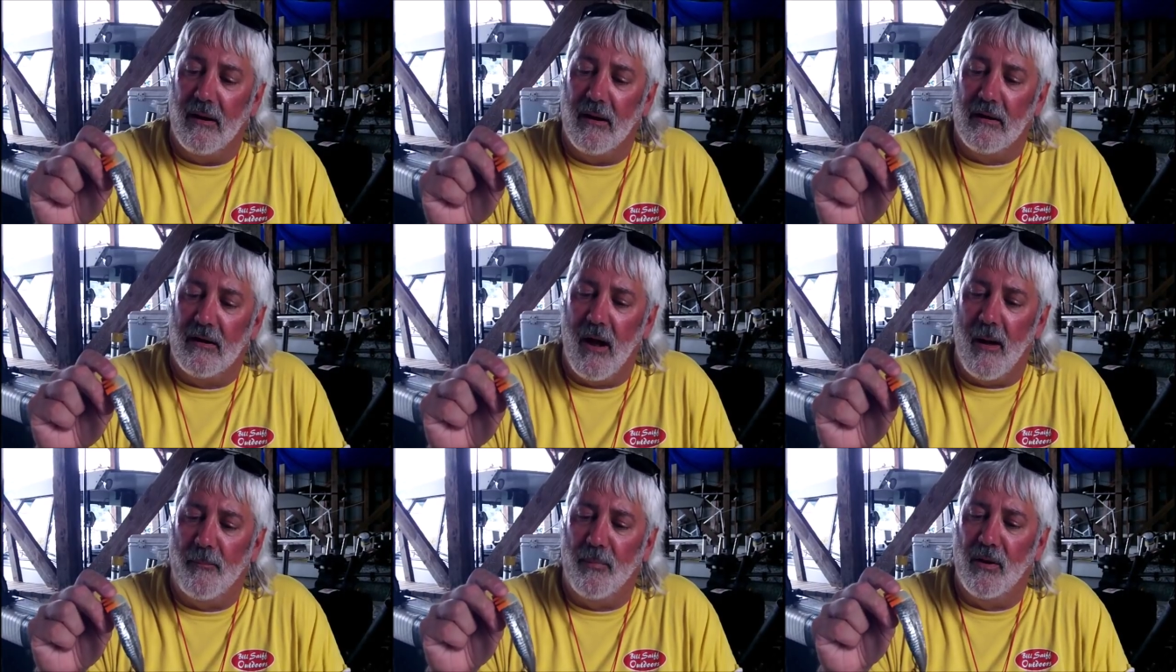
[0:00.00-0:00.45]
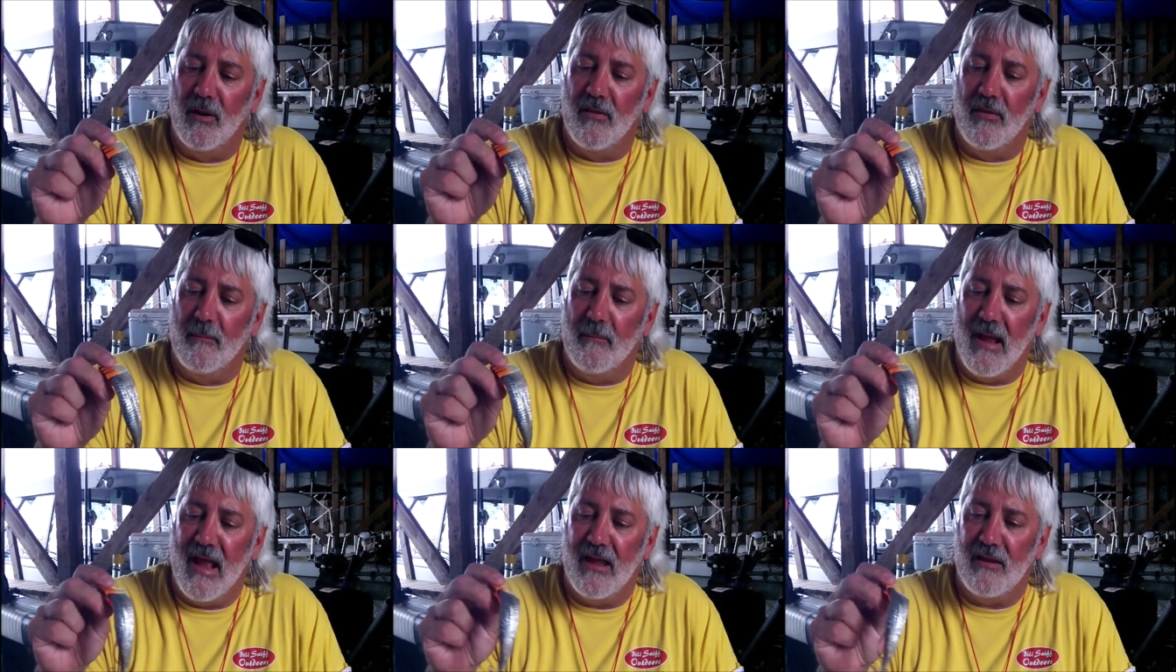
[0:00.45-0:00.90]
couple of
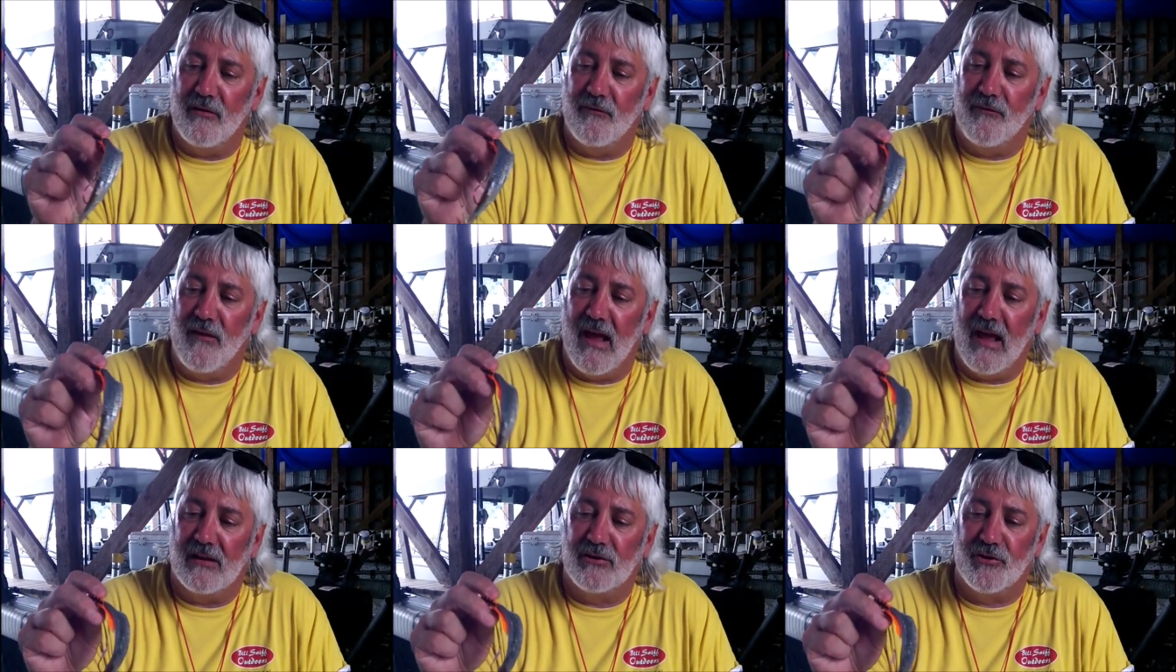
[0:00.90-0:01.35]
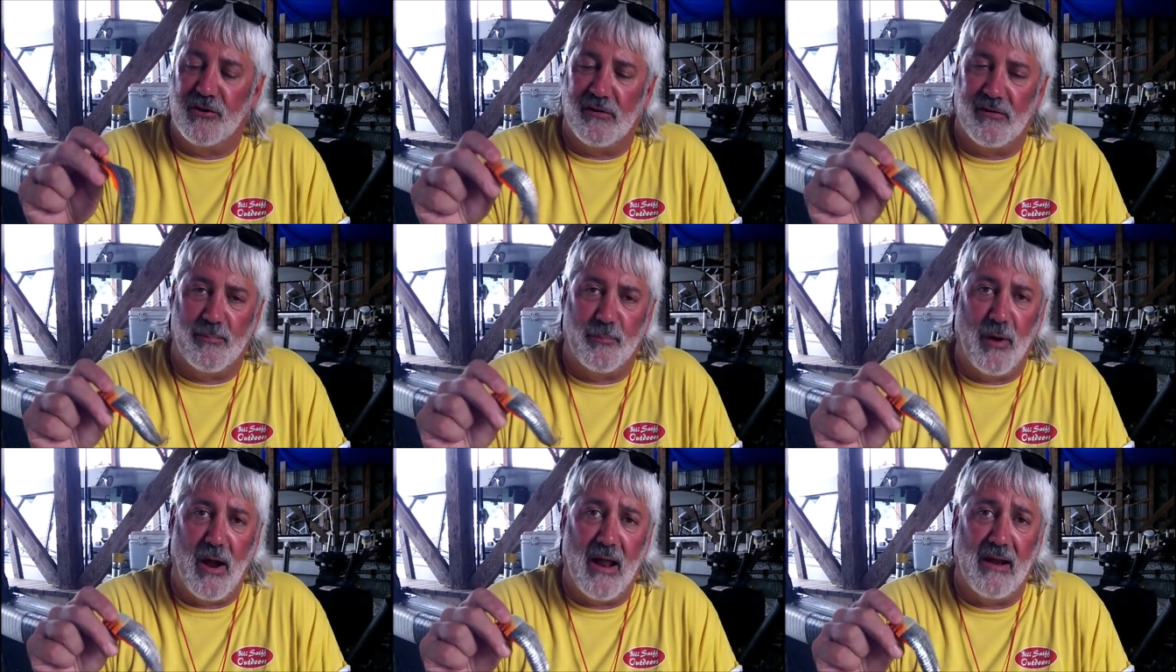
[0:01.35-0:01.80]
the manufacturer's
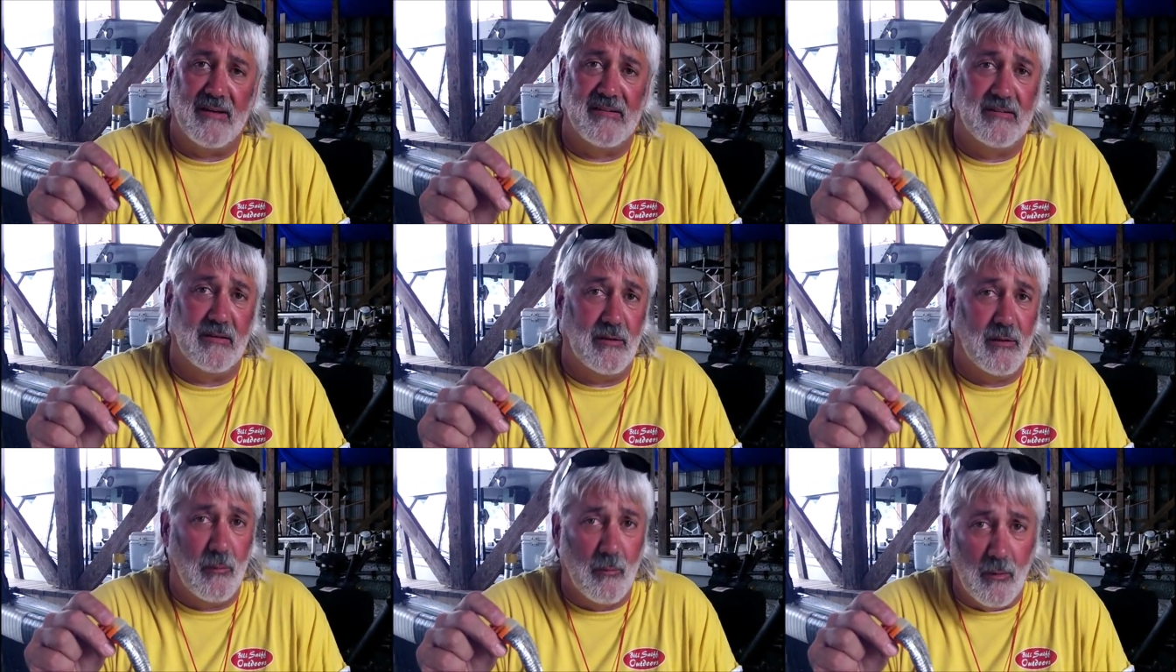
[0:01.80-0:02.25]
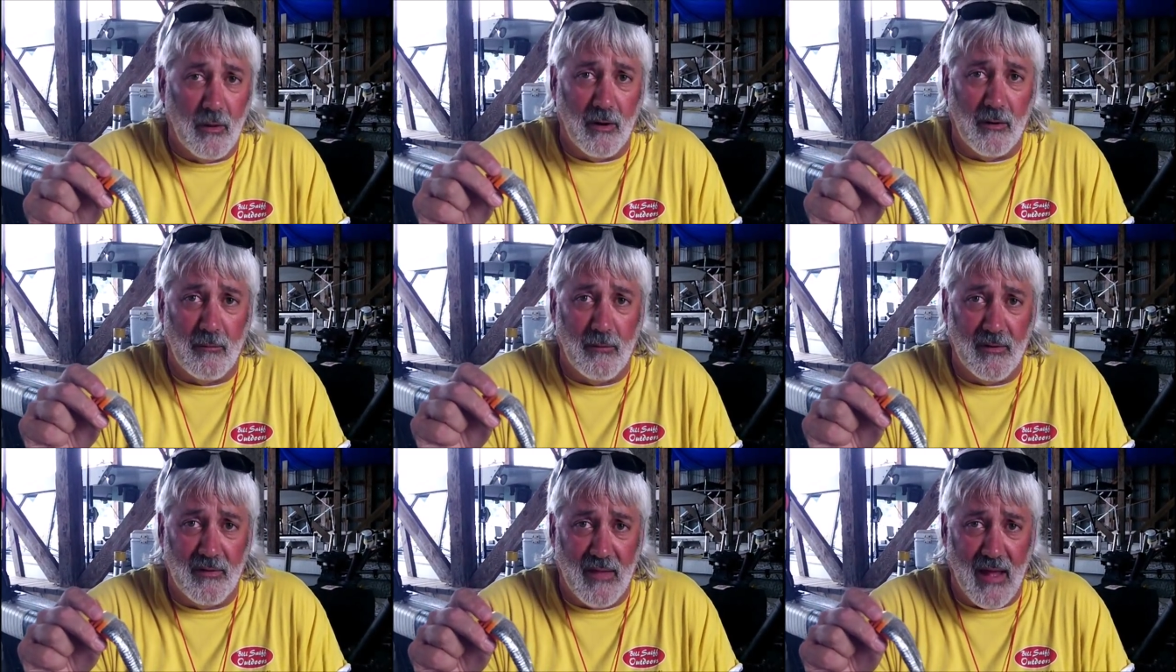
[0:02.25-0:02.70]
products that you
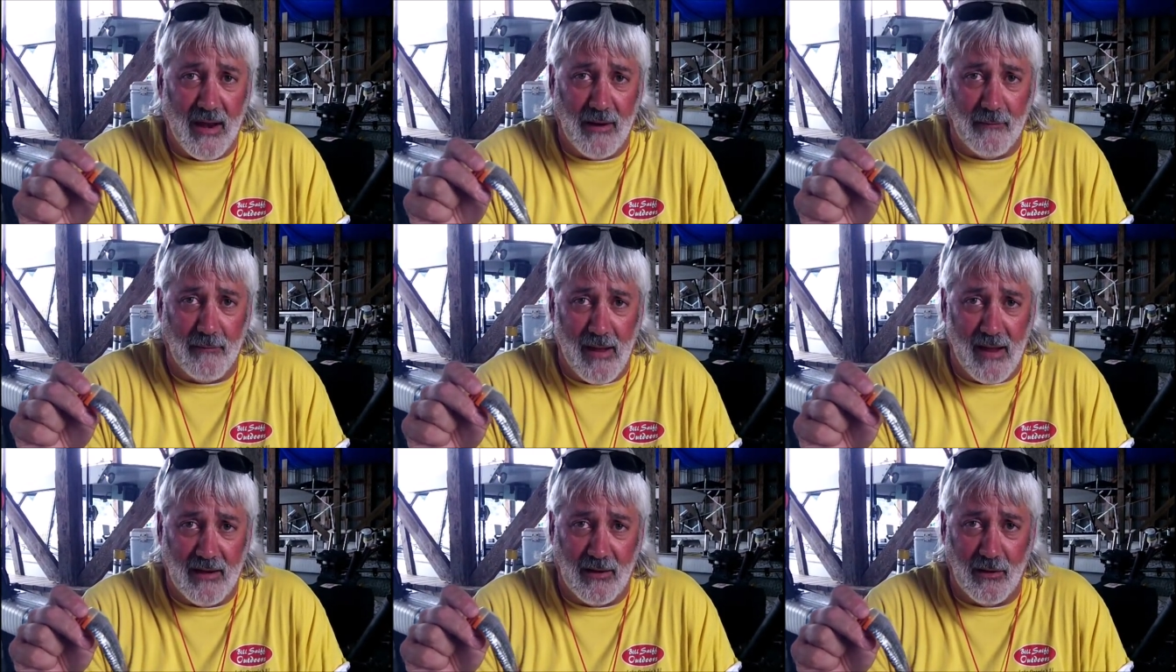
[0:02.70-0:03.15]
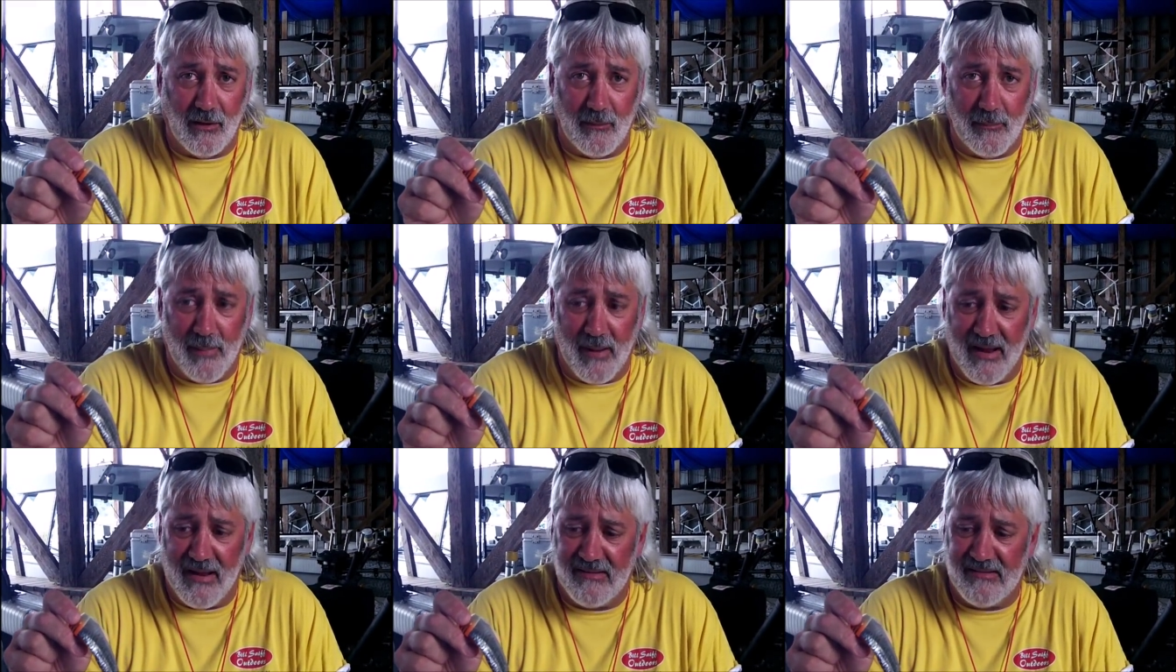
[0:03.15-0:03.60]
work with on a regular
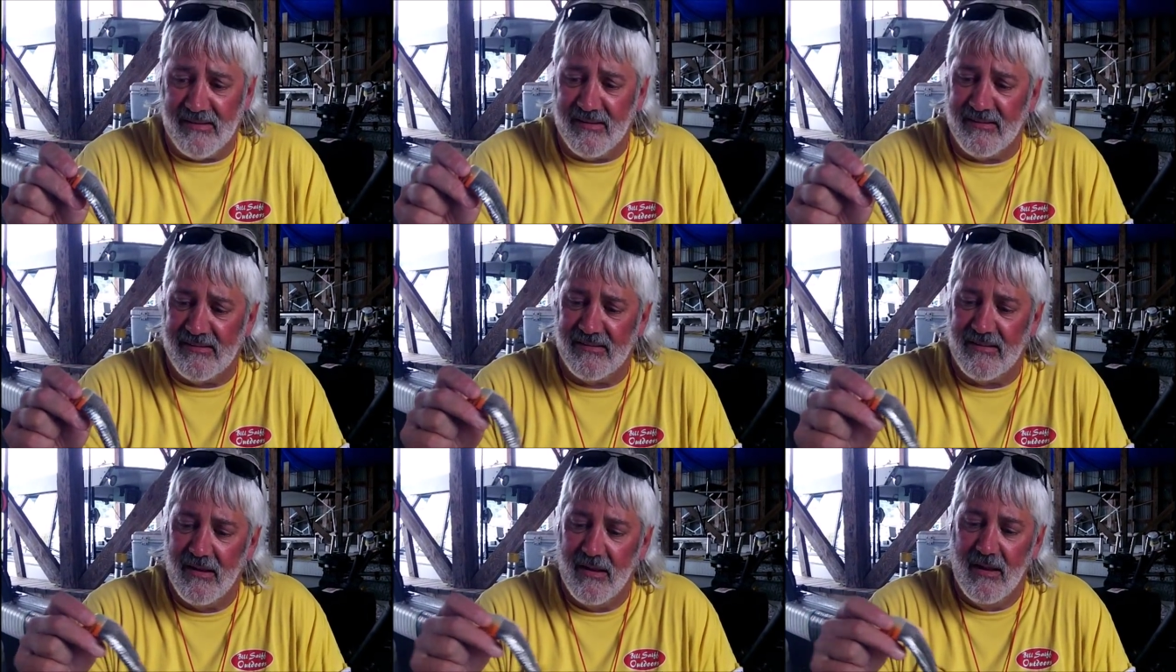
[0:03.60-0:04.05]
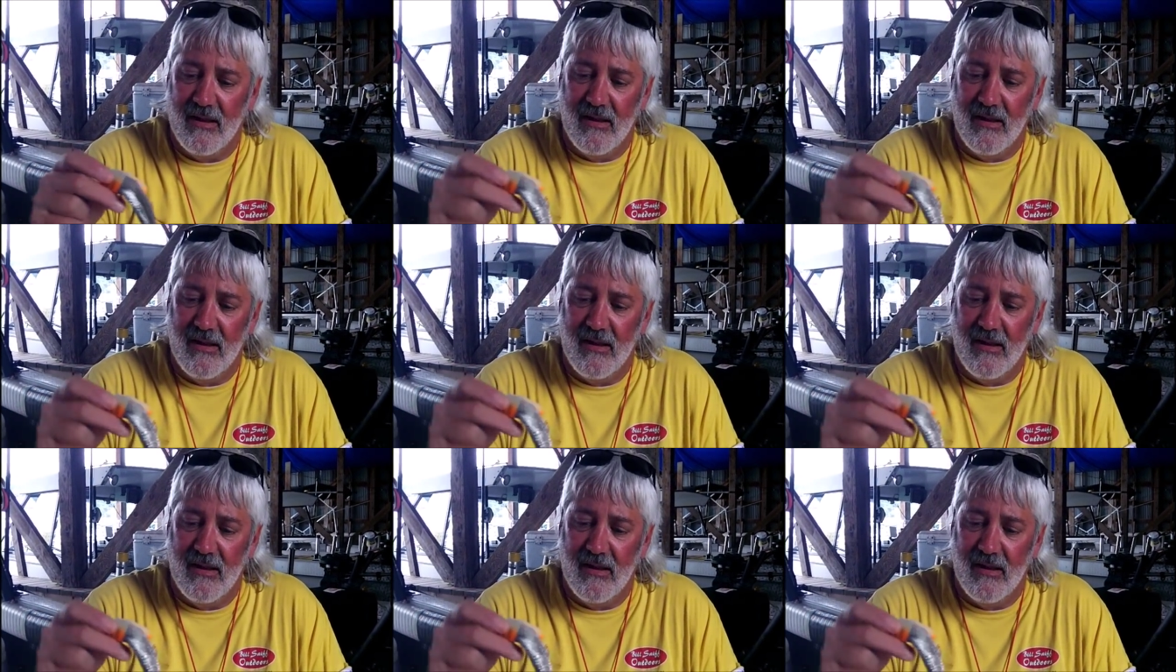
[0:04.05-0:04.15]
basis,